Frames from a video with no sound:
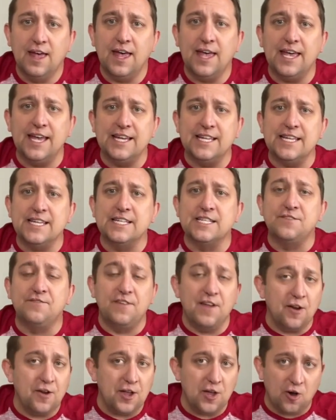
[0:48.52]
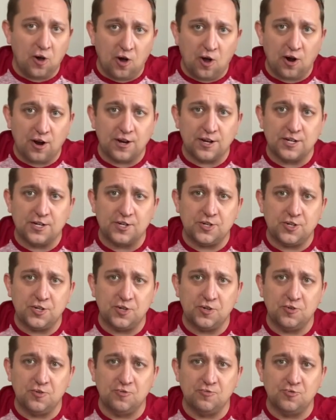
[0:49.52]
It is very hard
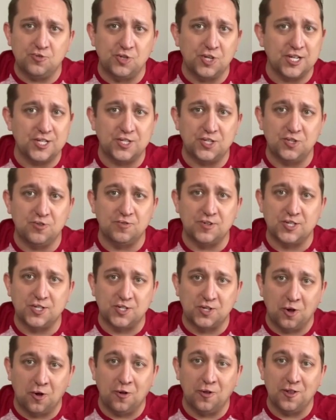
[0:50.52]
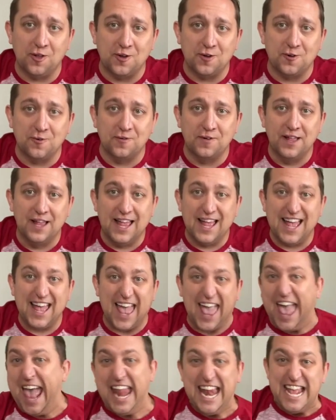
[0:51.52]
to just do a solo,
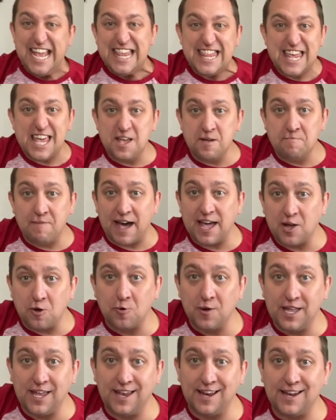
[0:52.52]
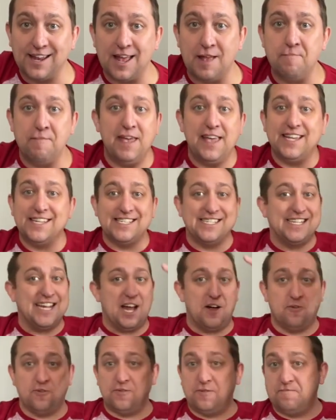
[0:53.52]
anything by Queen, and make it
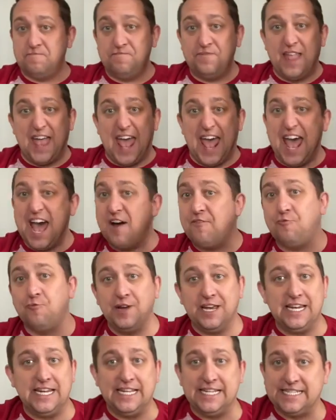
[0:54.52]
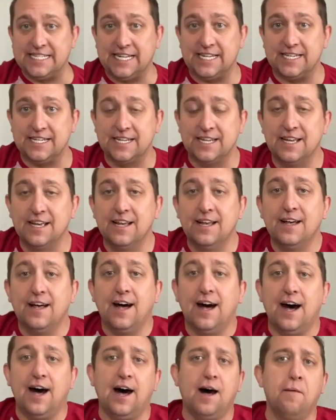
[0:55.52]
sound halfway decent.
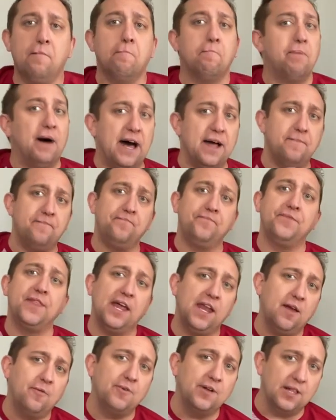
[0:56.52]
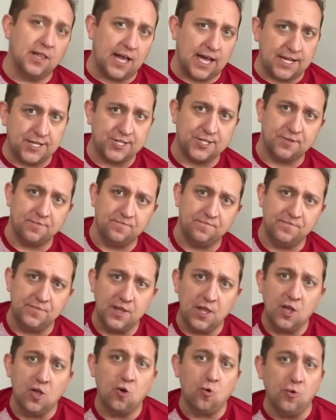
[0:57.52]
Um, but then I realized
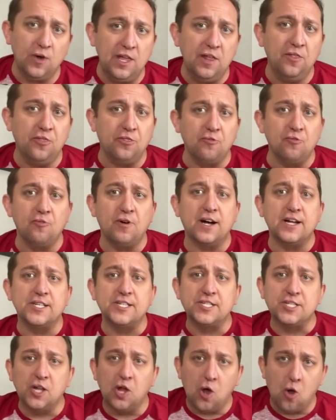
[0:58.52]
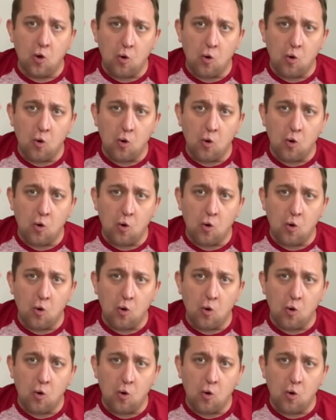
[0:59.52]
Queen threw us